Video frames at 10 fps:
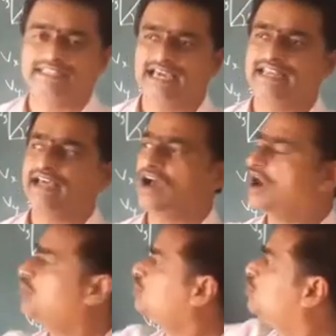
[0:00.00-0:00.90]
then
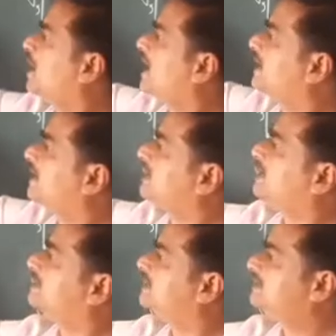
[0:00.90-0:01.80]
how to
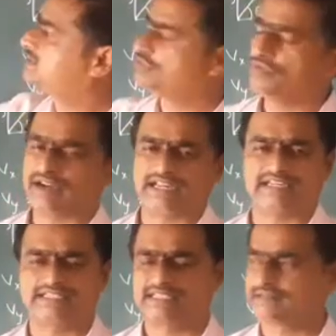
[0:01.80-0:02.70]
add these two
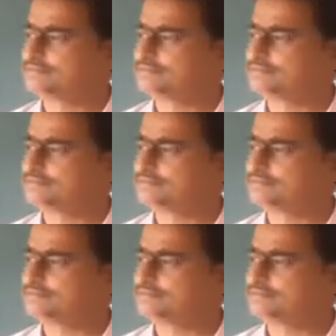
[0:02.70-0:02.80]
vectors?